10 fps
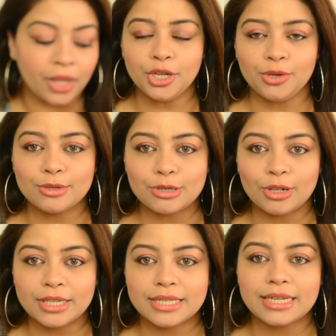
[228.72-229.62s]
So I'm going to use
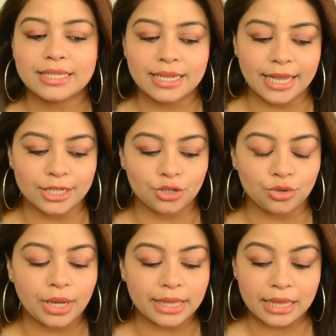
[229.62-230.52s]
all these things and let you
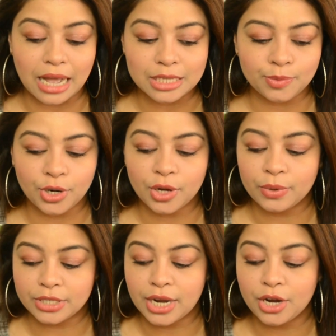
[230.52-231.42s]
know. And the last product
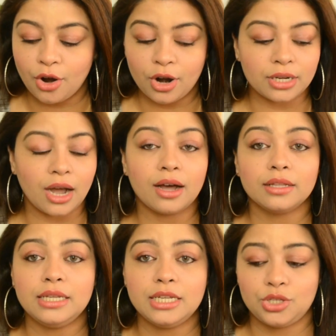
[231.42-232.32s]
which I got
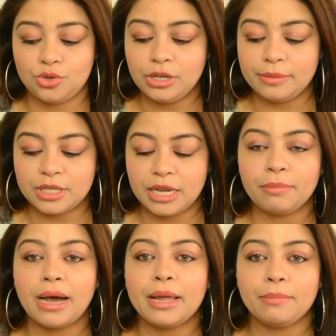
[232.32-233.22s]
are these two
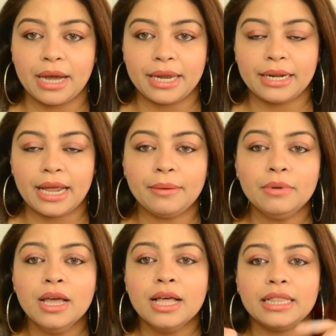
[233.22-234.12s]
lipstick by myGLAM.